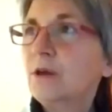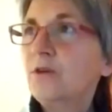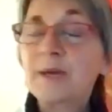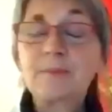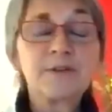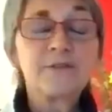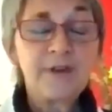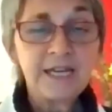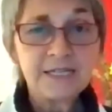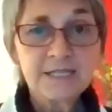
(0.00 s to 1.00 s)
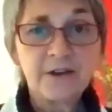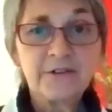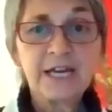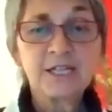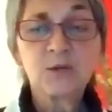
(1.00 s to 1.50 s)
of being able to face
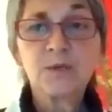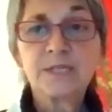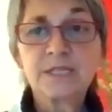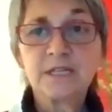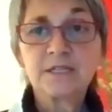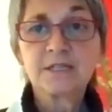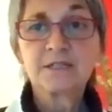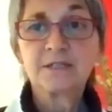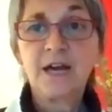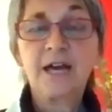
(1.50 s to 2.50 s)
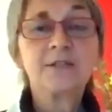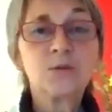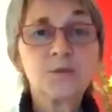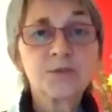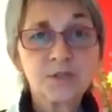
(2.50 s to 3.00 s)
our inadequacies,
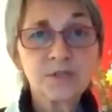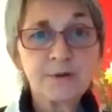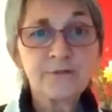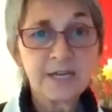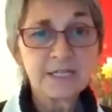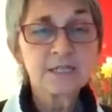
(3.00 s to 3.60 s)
and also to be